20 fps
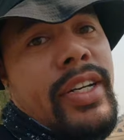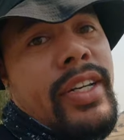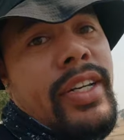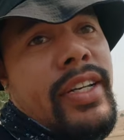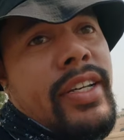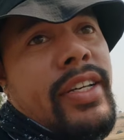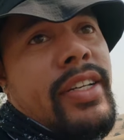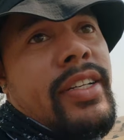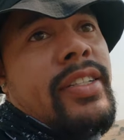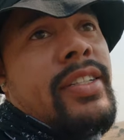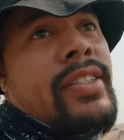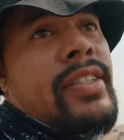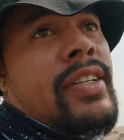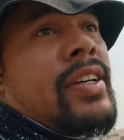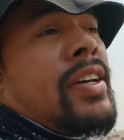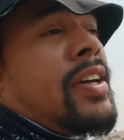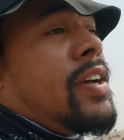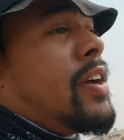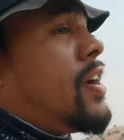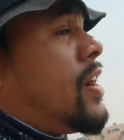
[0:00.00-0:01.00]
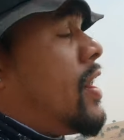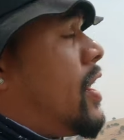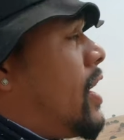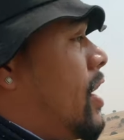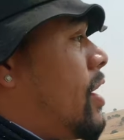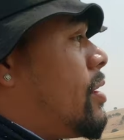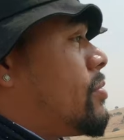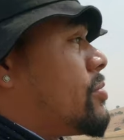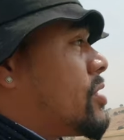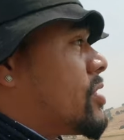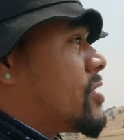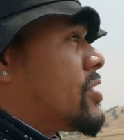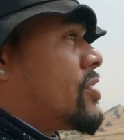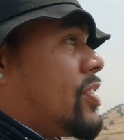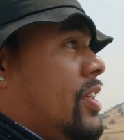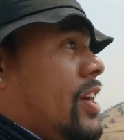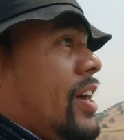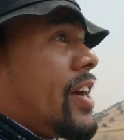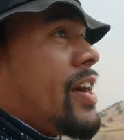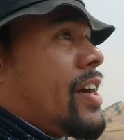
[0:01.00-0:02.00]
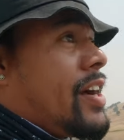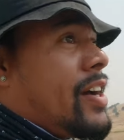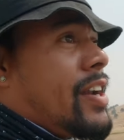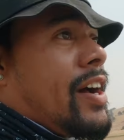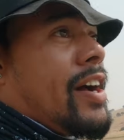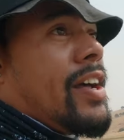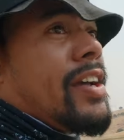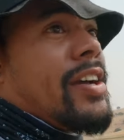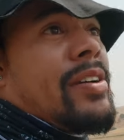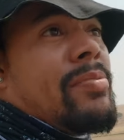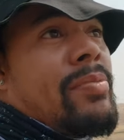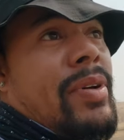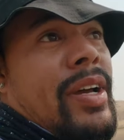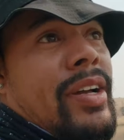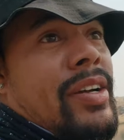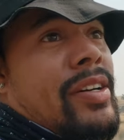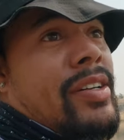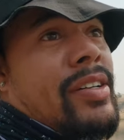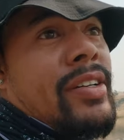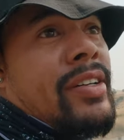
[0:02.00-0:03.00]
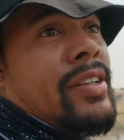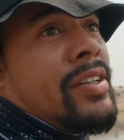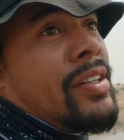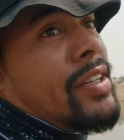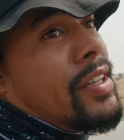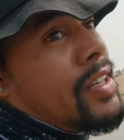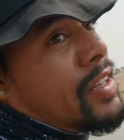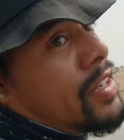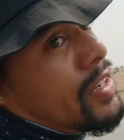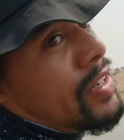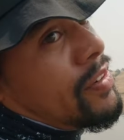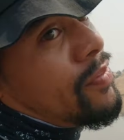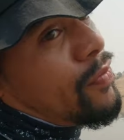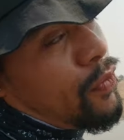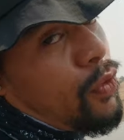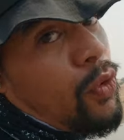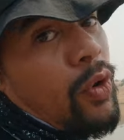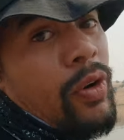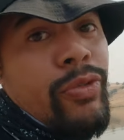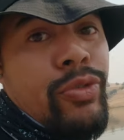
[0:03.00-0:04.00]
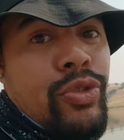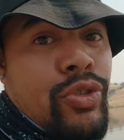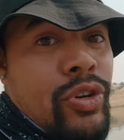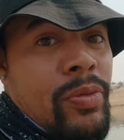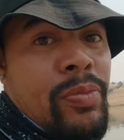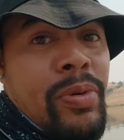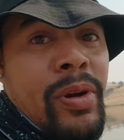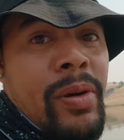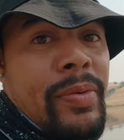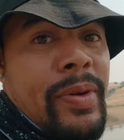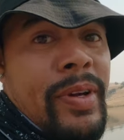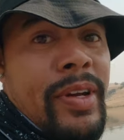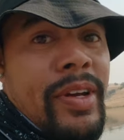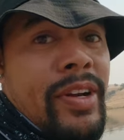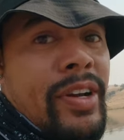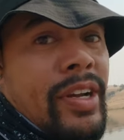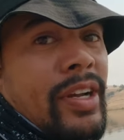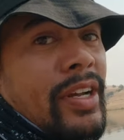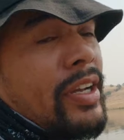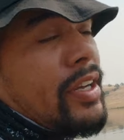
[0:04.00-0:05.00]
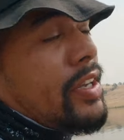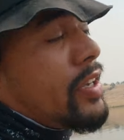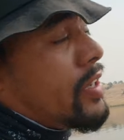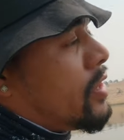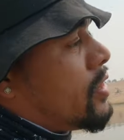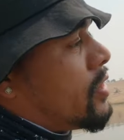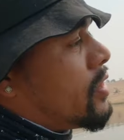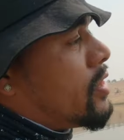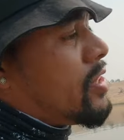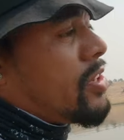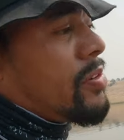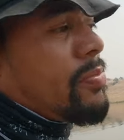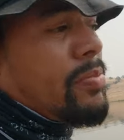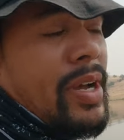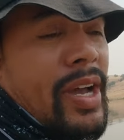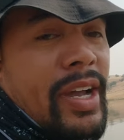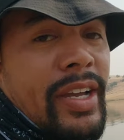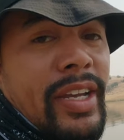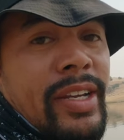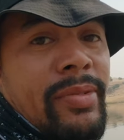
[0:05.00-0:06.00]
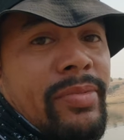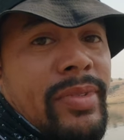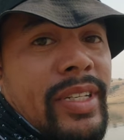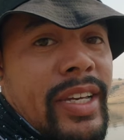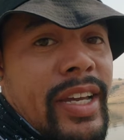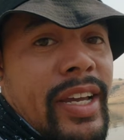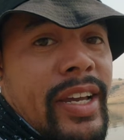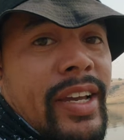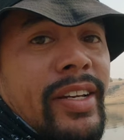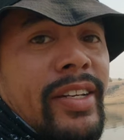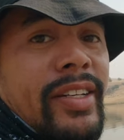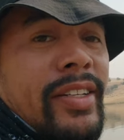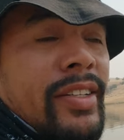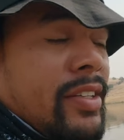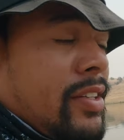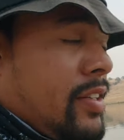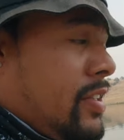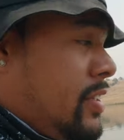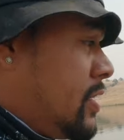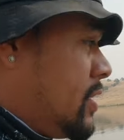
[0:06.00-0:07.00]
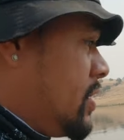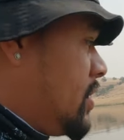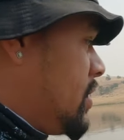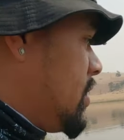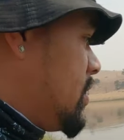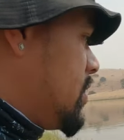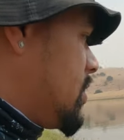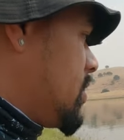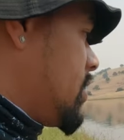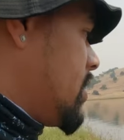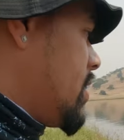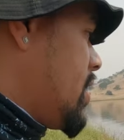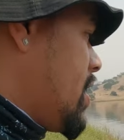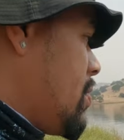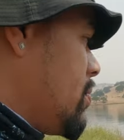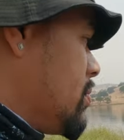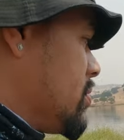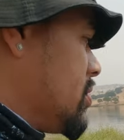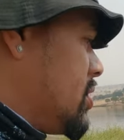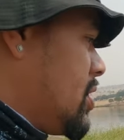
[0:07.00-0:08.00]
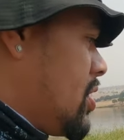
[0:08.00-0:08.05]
it is. I'm just glad I ain't make a fourth trip up here and come back empty-handed. But that was